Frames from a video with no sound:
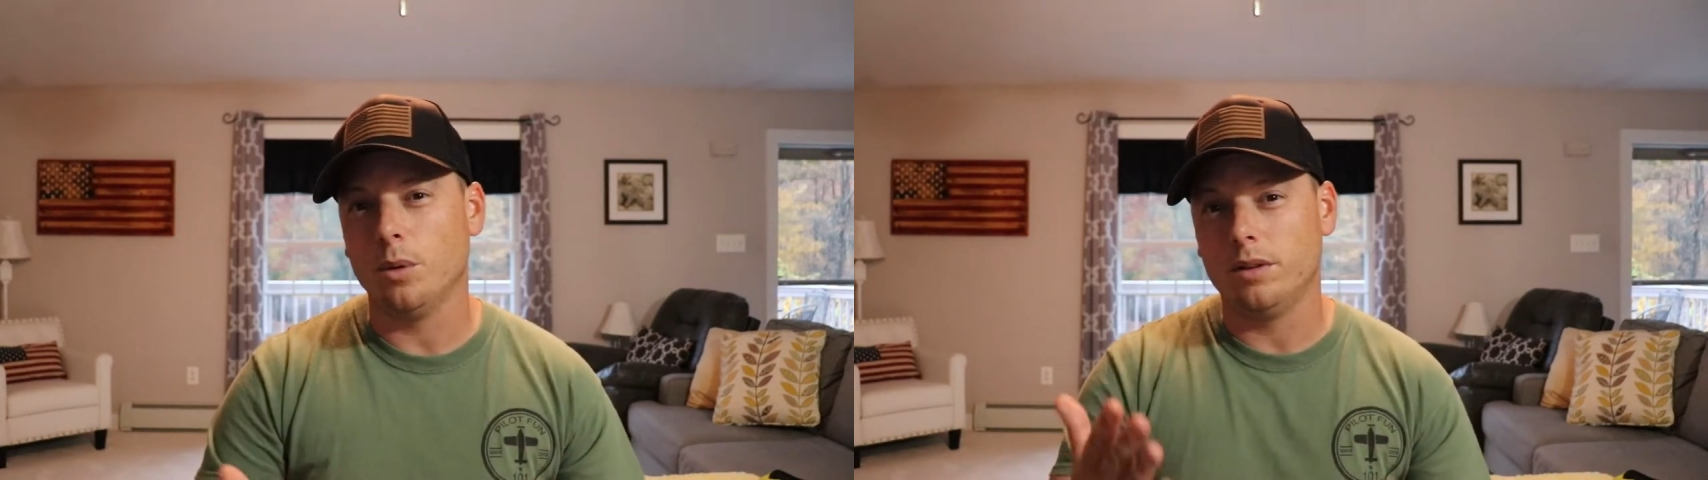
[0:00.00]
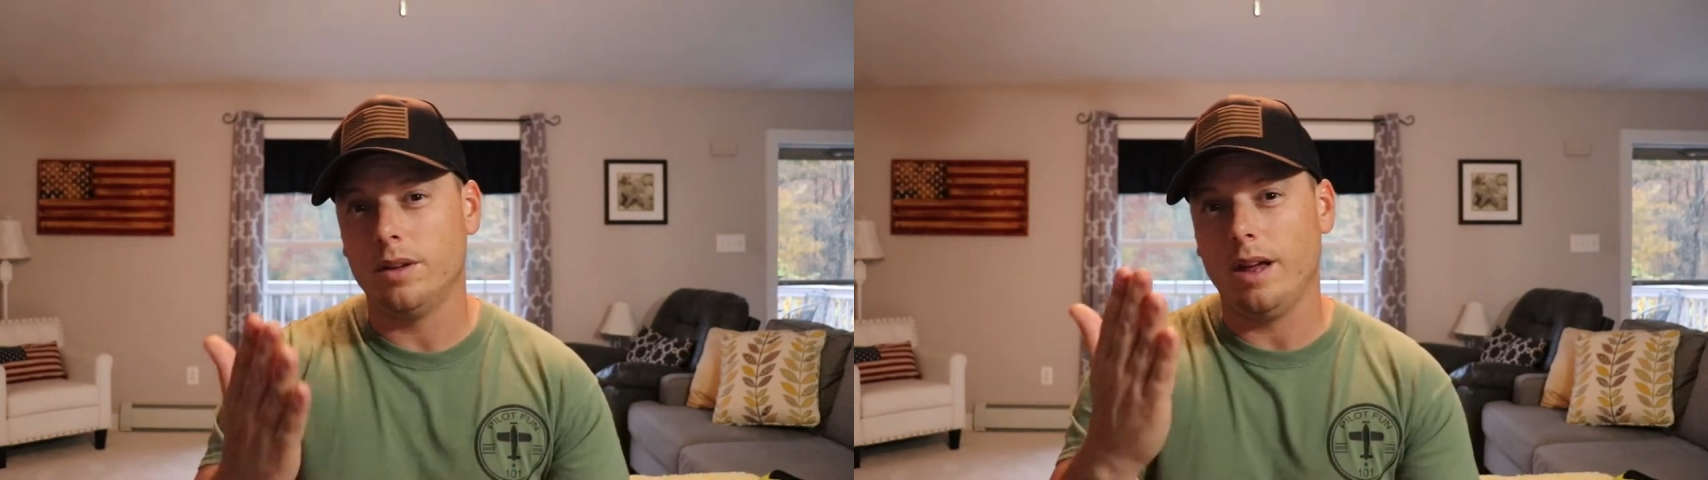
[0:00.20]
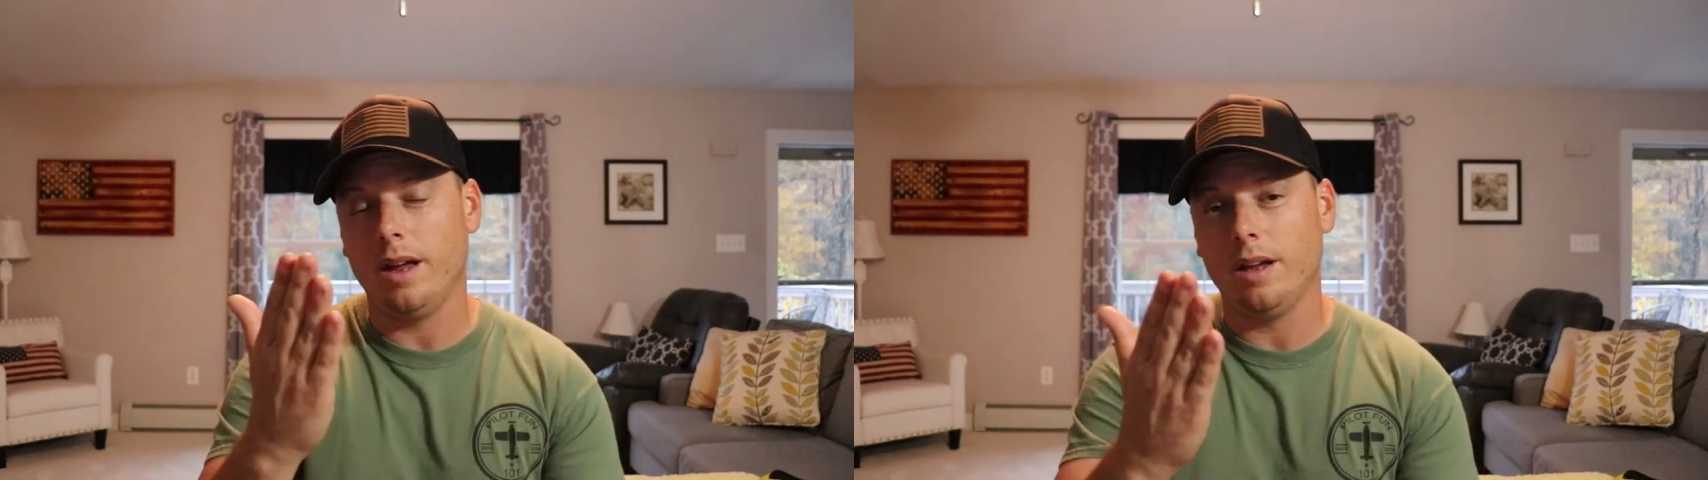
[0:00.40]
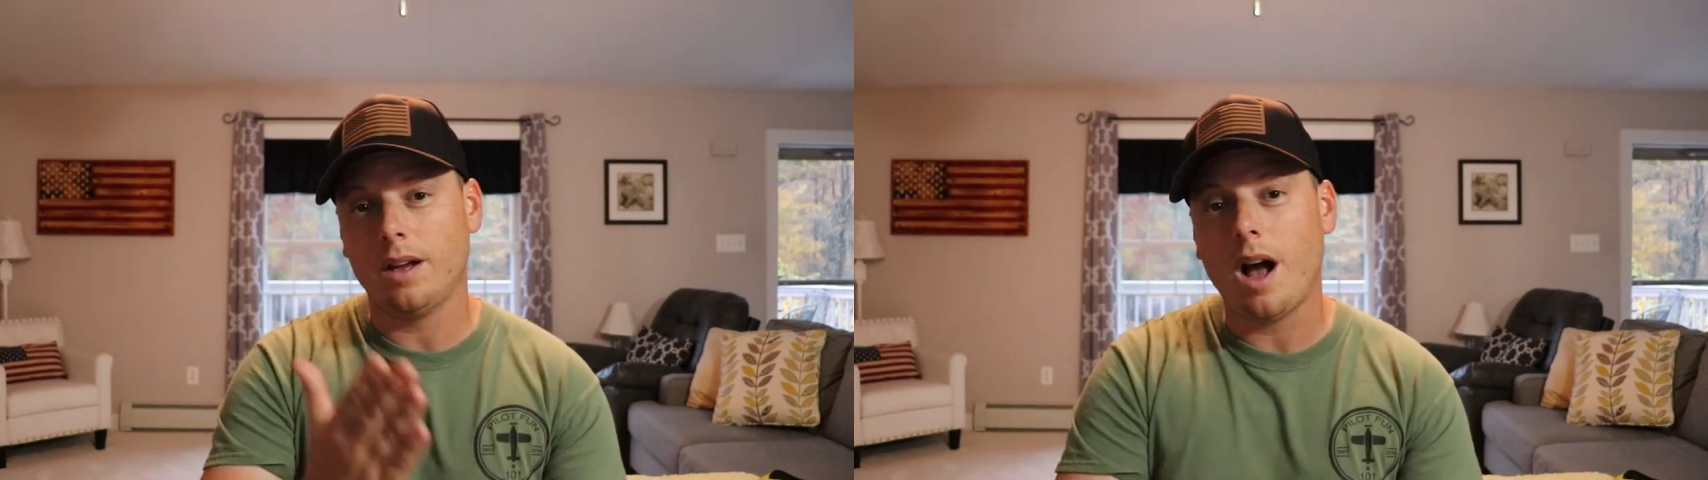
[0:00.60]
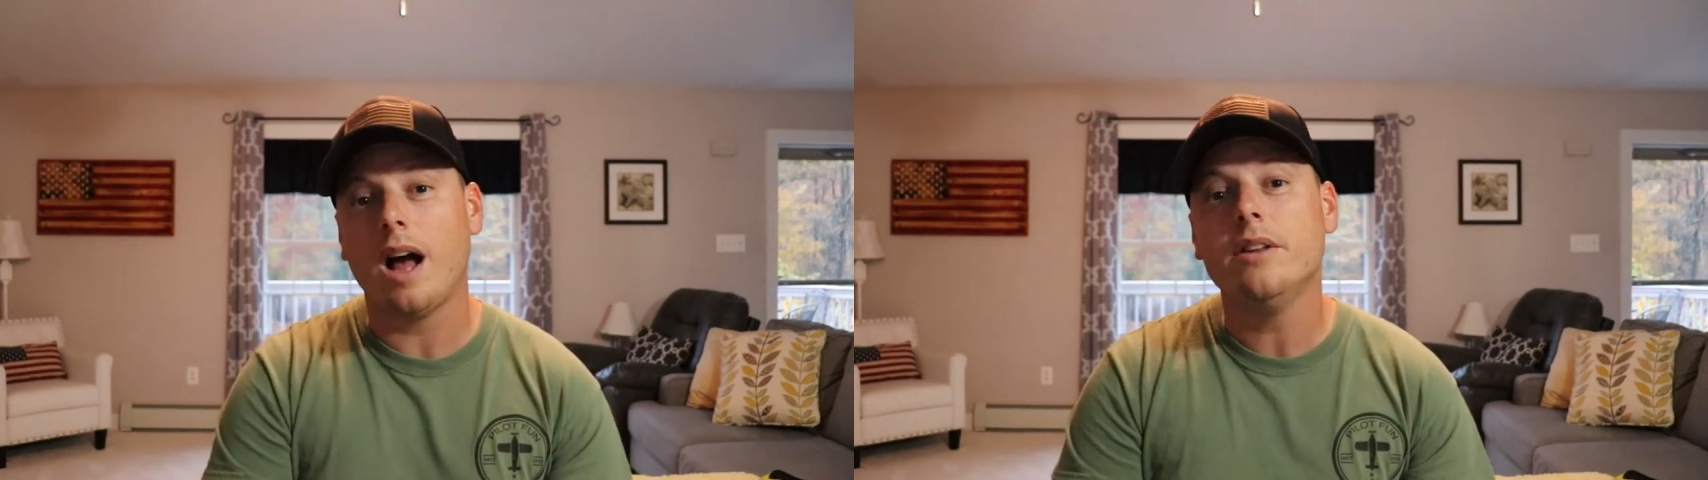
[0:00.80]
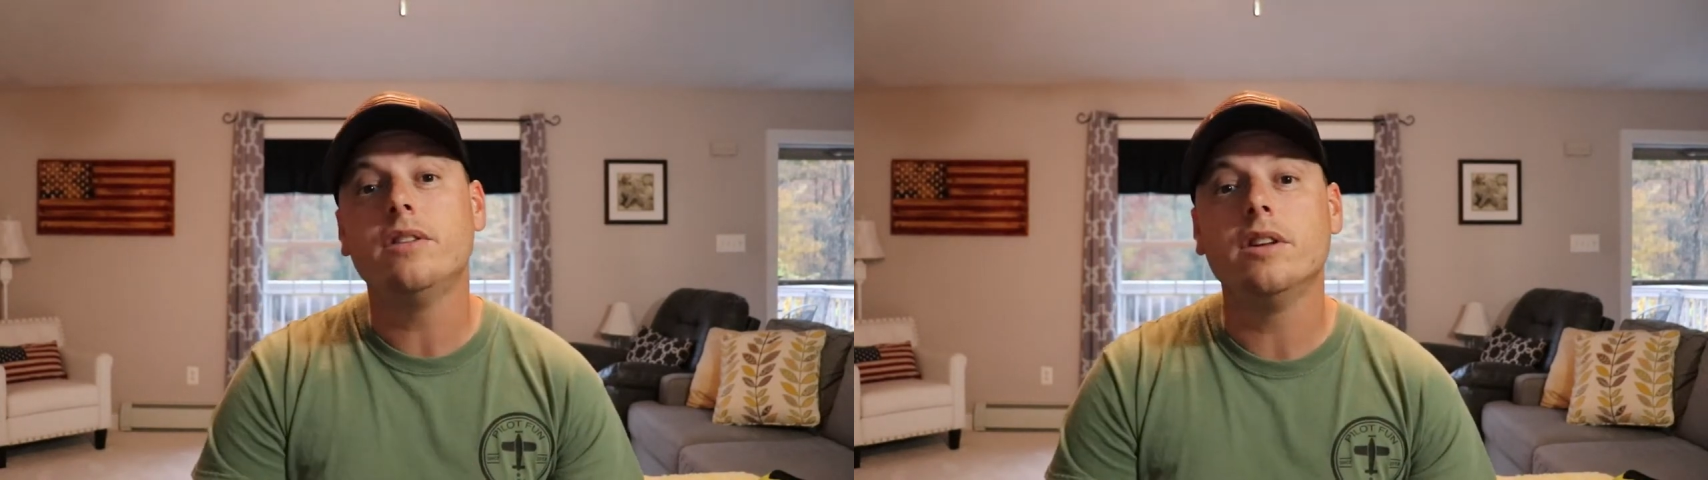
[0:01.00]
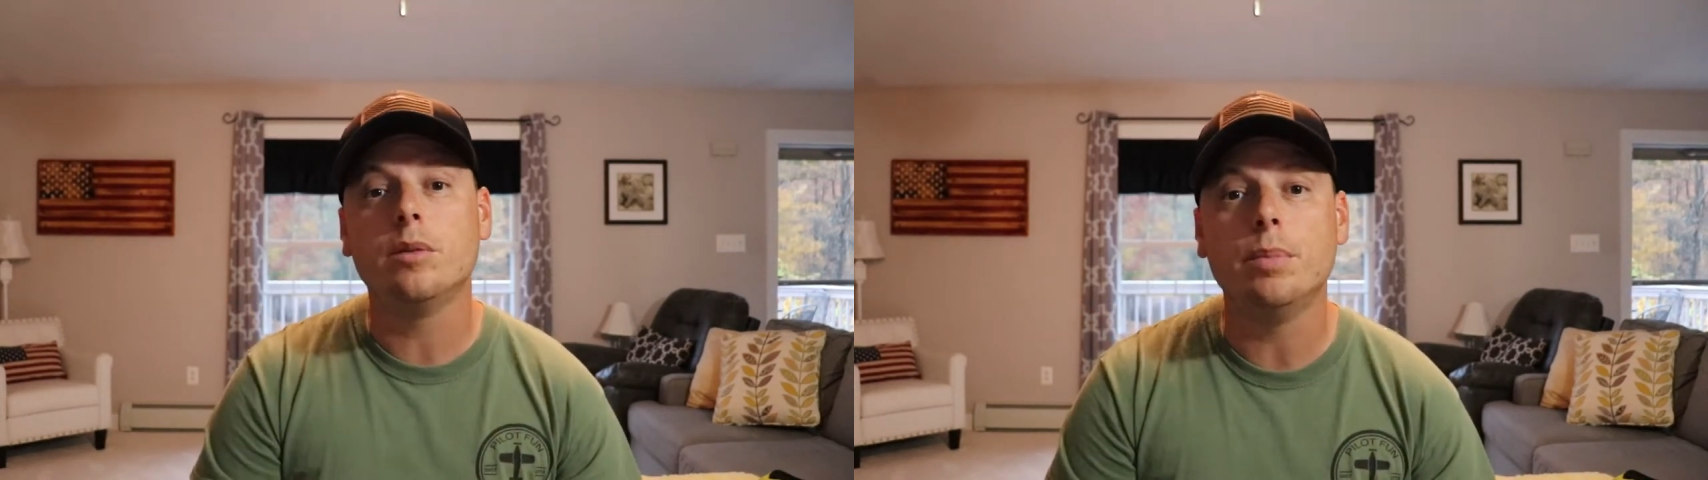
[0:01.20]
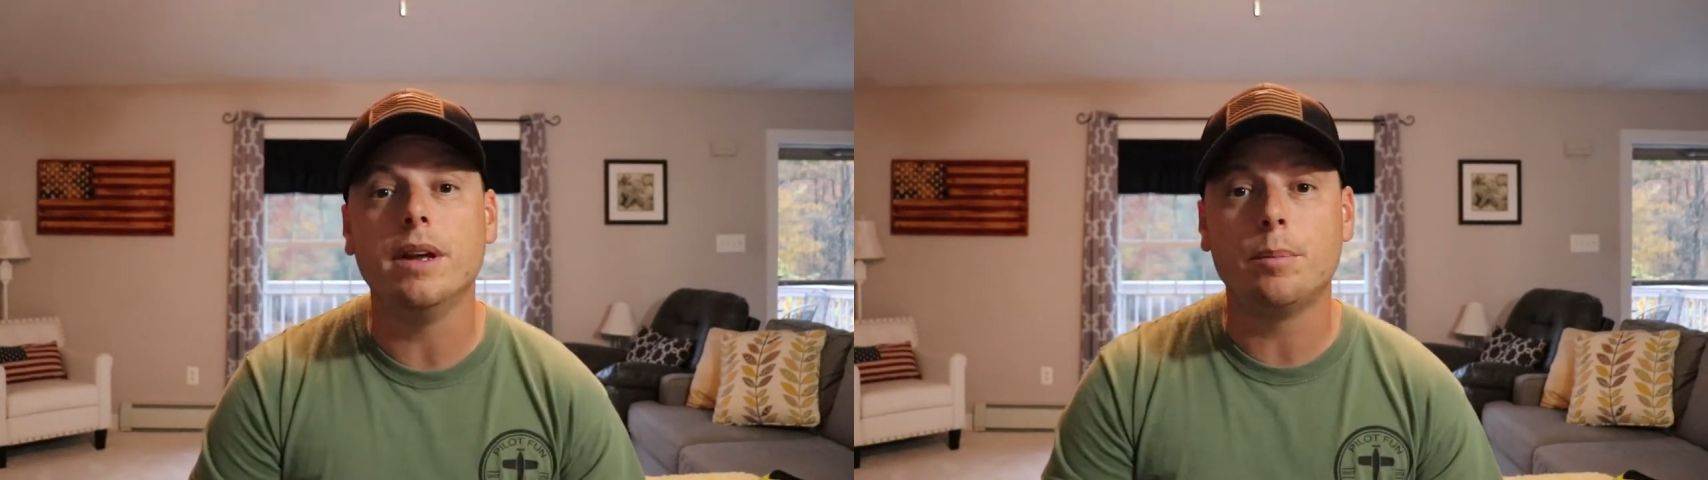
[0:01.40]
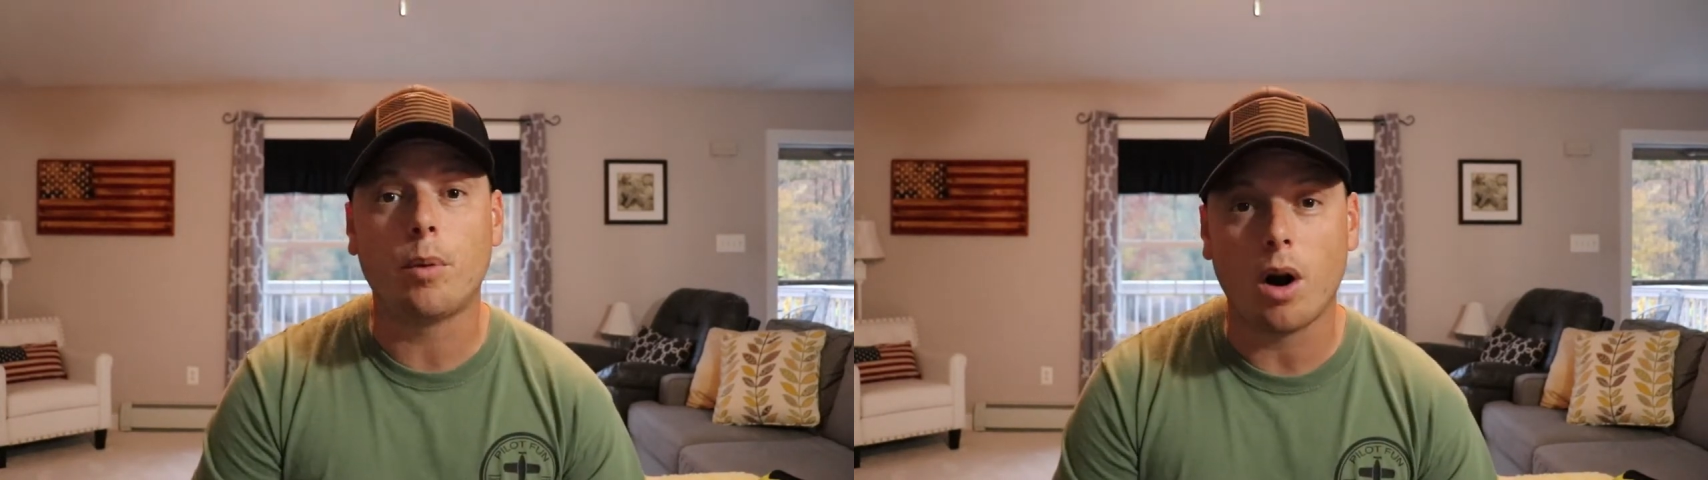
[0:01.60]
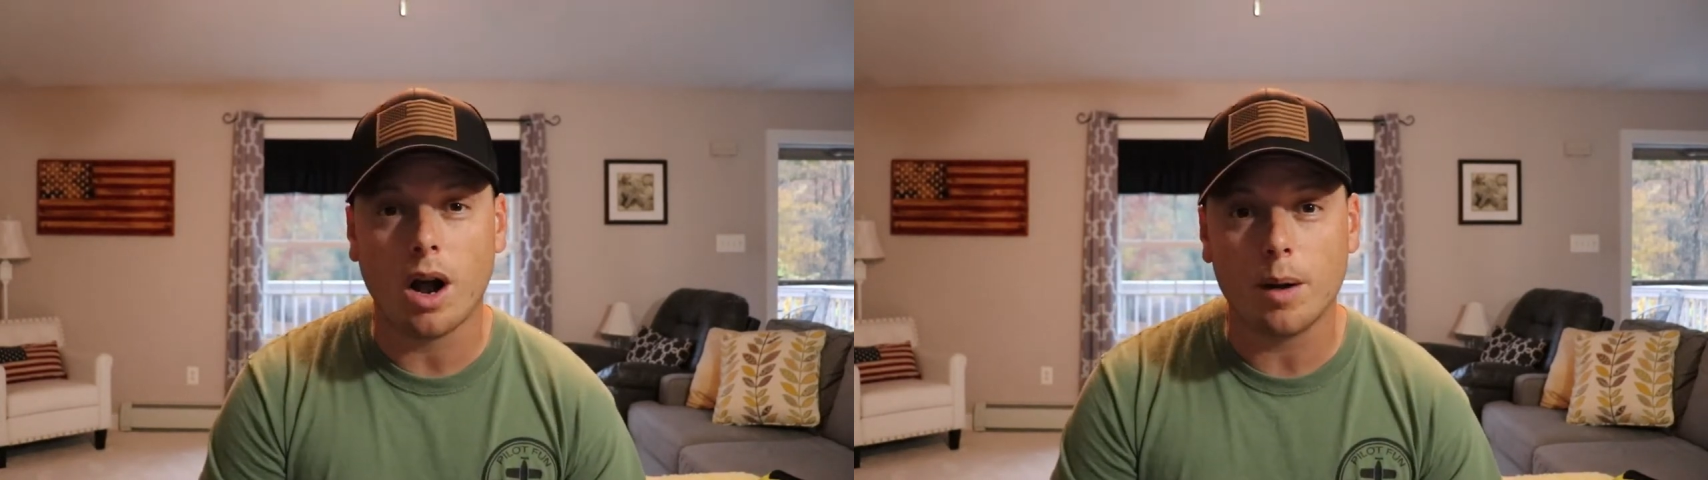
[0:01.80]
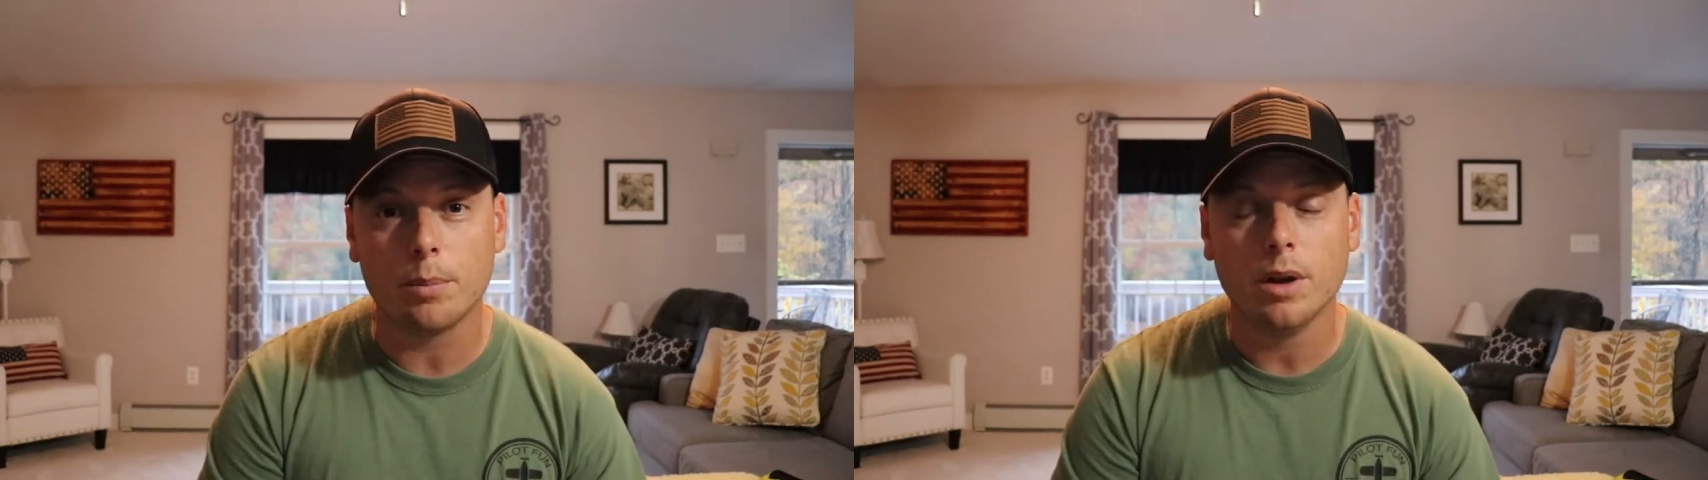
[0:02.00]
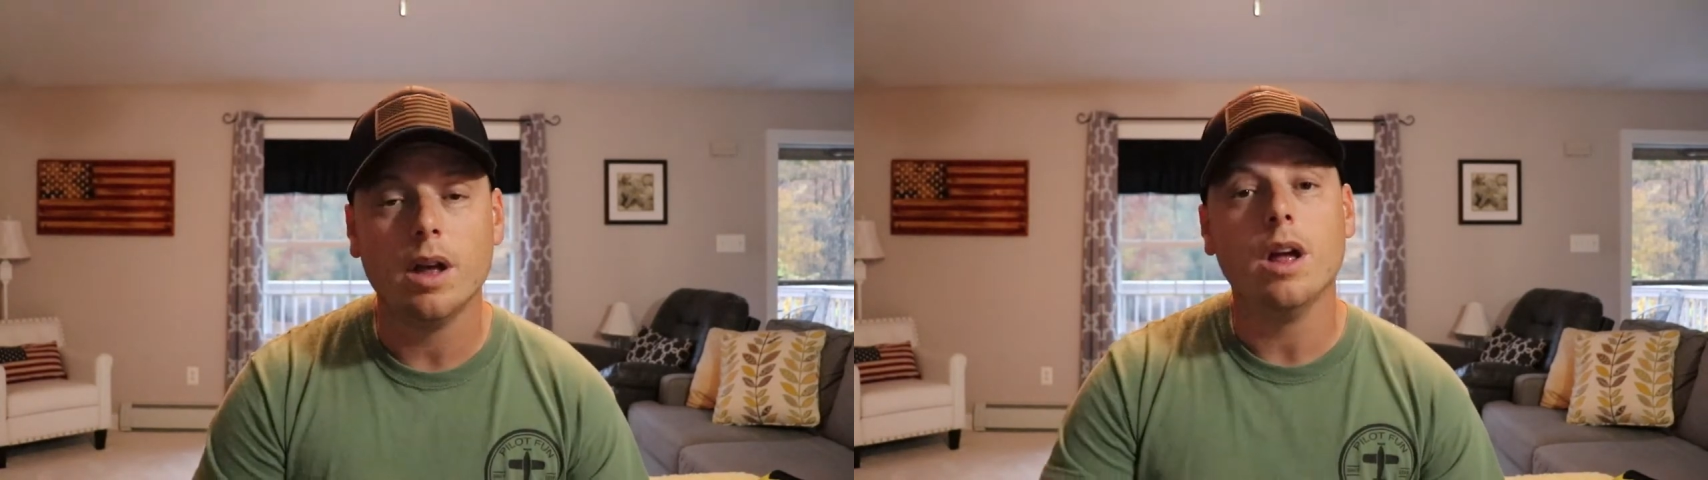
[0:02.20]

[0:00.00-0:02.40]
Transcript: With a constant speed prop,